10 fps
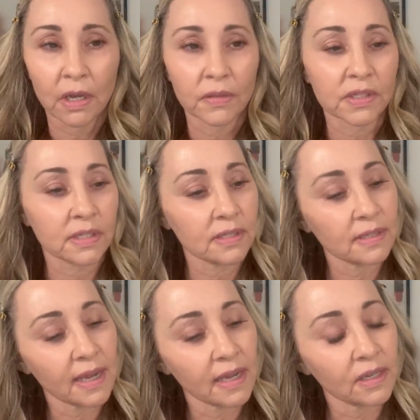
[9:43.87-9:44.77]
This is
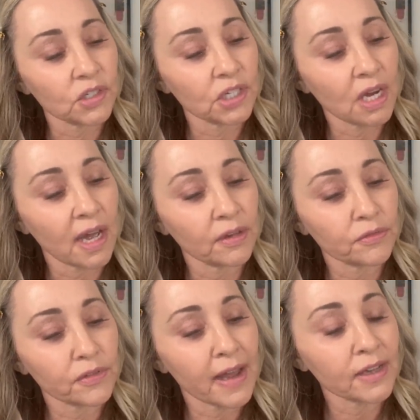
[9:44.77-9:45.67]
the Angie Hot and
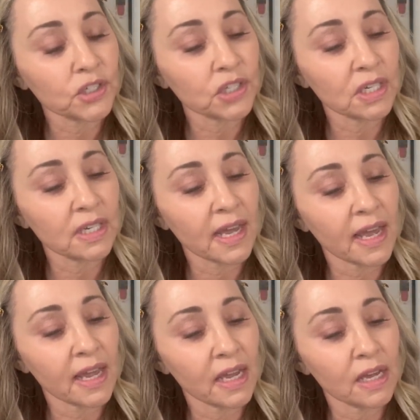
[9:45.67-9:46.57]
Flashy
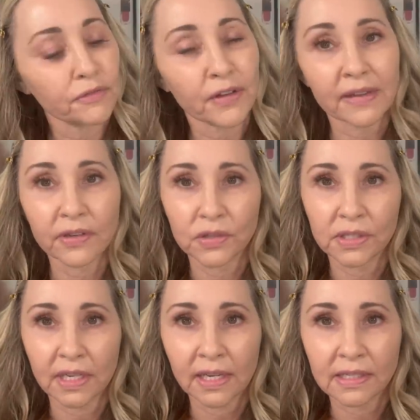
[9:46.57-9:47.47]
A five oh
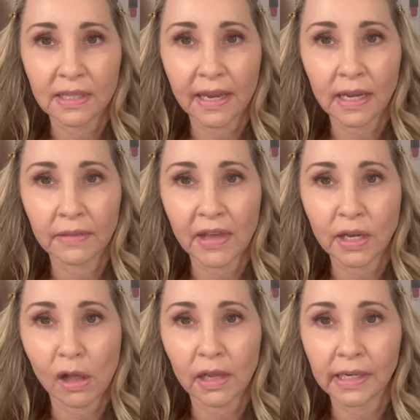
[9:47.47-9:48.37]
six. They, they
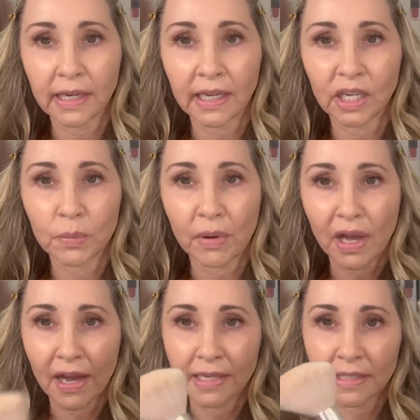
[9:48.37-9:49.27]
call it a kitten
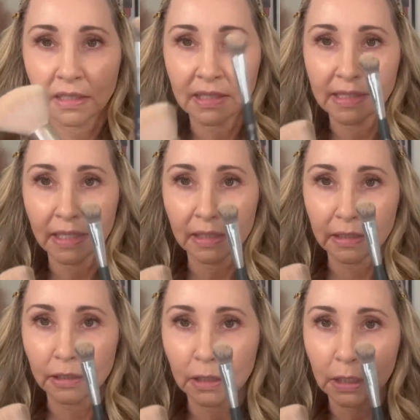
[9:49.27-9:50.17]
paw because it looks like a
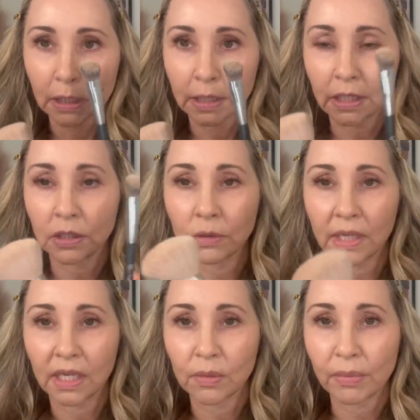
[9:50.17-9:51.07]
little cute
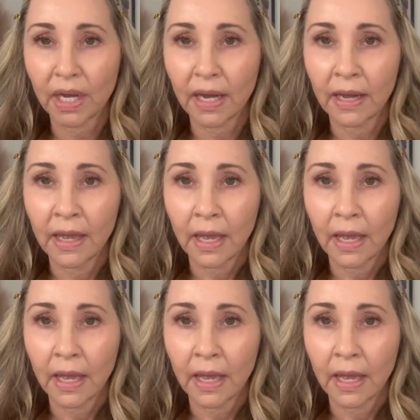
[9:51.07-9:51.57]
kitten paw.